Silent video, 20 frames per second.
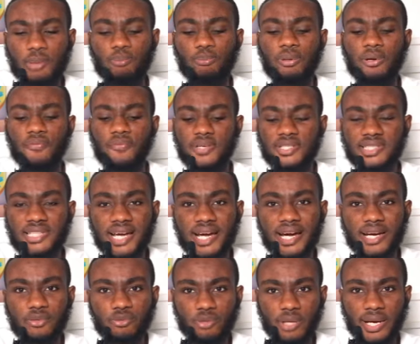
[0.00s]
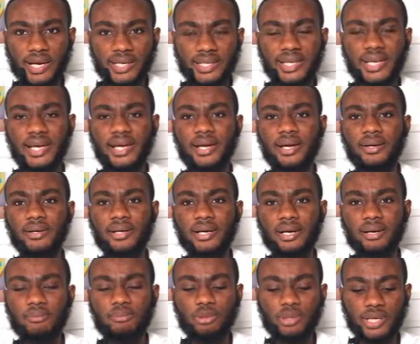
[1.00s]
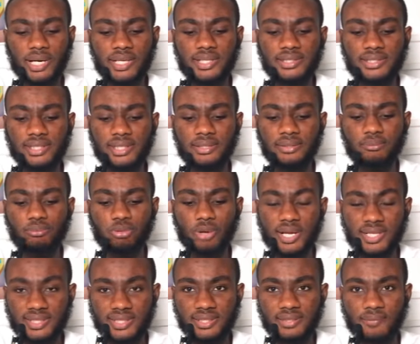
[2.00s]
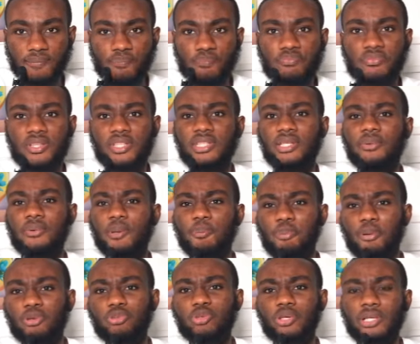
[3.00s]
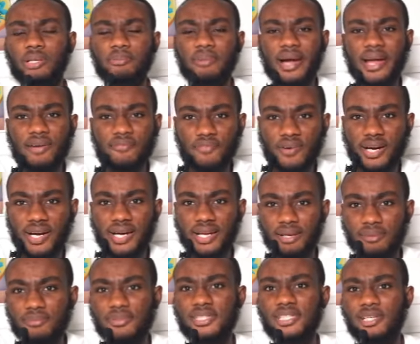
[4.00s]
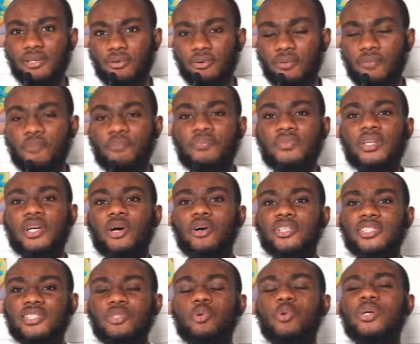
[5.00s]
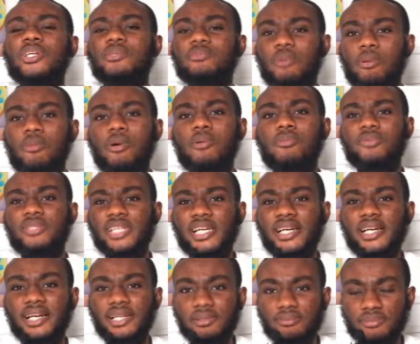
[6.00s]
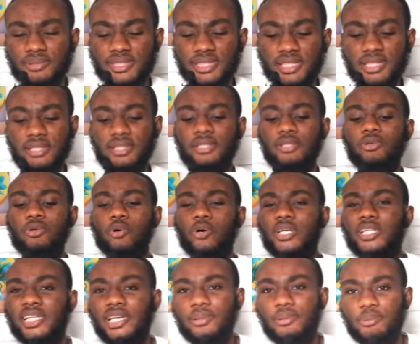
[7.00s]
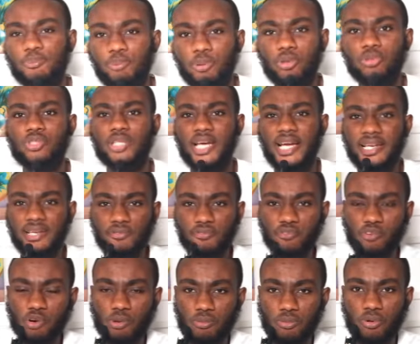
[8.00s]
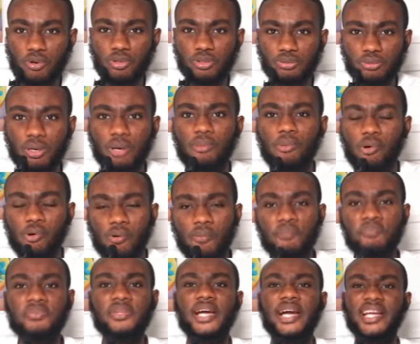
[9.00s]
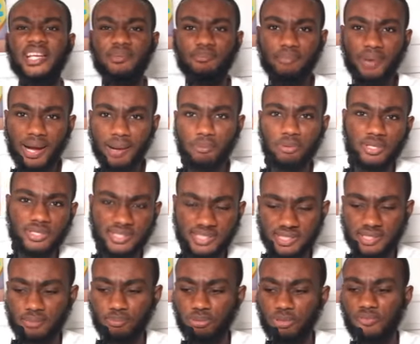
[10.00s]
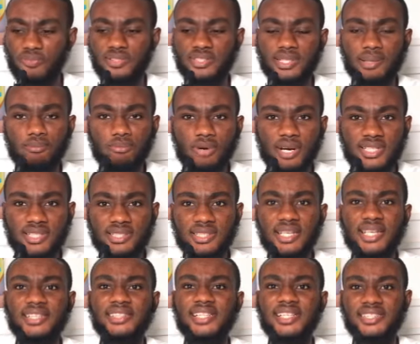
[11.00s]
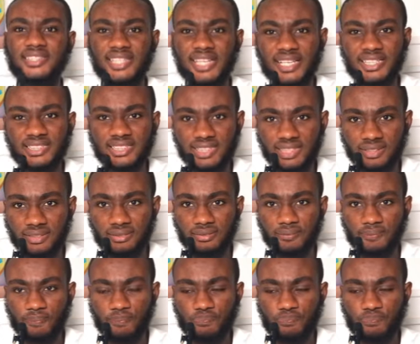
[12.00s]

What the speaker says: Professor Muka is saying watching the report or the buy for Galam C ho. Or see old mama ye Galam C or your report at the form or mo at the barbon team, Professor Boatin, the surgeon.